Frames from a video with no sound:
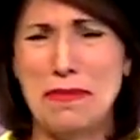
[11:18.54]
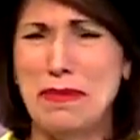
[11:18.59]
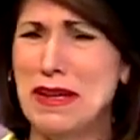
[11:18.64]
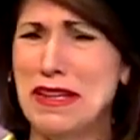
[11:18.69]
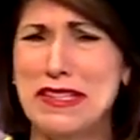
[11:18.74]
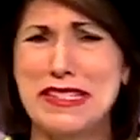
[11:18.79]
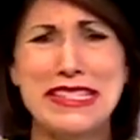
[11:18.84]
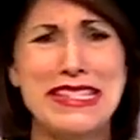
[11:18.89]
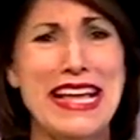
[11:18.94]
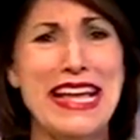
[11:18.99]

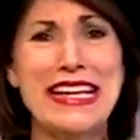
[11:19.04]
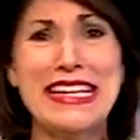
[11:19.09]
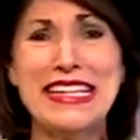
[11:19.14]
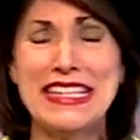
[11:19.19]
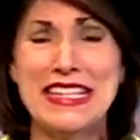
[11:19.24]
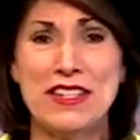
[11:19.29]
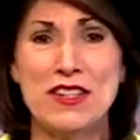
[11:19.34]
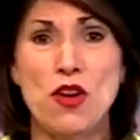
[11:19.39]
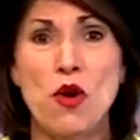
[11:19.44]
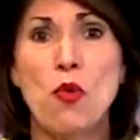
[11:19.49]
because they
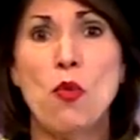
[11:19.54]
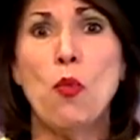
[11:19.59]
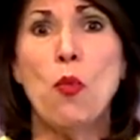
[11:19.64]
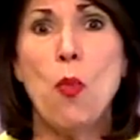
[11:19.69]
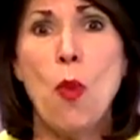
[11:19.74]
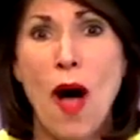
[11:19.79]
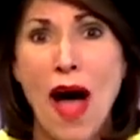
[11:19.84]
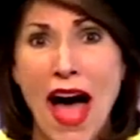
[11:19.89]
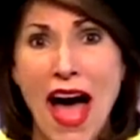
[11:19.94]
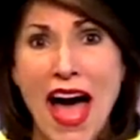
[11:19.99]
didn't know
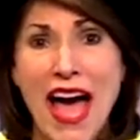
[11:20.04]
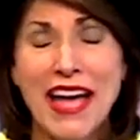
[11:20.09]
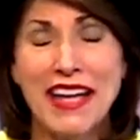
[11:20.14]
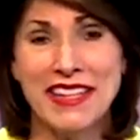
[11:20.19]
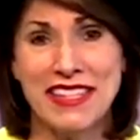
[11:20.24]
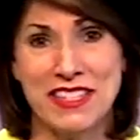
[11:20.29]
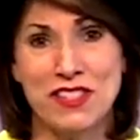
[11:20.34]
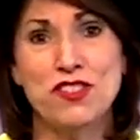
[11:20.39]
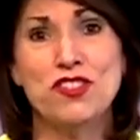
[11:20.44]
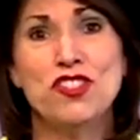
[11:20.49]
why
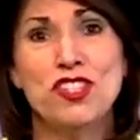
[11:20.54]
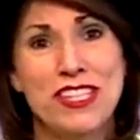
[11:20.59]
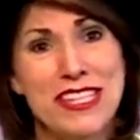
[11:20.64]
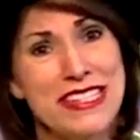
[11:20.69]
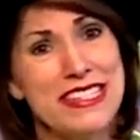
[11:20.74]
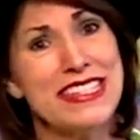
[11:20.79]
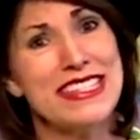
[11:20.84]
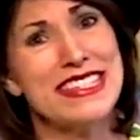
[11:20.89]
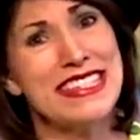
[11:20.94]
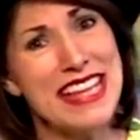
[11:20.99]
did
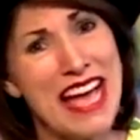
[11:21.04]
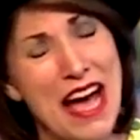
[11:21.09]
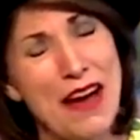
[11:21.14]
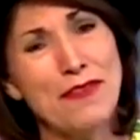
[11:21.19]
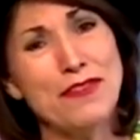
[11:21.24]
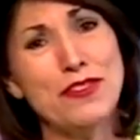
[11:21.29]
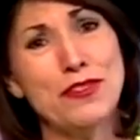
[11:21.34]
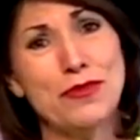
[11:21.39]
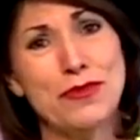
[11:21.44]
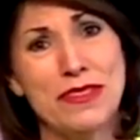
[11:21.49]
Jesus
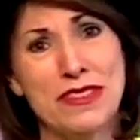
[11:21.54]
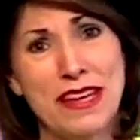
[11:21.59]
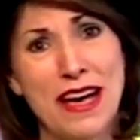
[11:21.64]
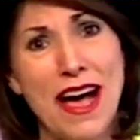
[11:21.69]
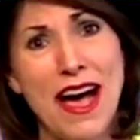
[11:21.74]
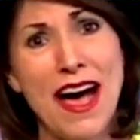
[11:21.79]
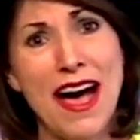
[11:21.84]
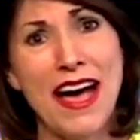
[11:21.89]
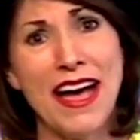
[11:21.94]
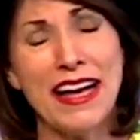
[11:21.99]
have to
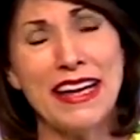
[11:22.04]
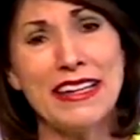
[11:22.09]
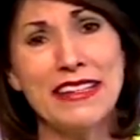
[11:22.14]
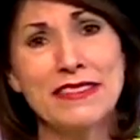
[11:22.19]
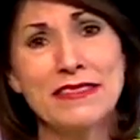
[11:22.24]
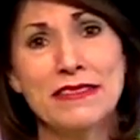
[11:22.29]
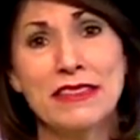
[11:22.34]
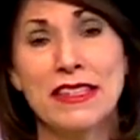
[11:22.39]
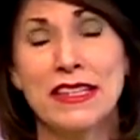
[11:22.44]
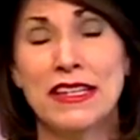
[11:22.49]
die.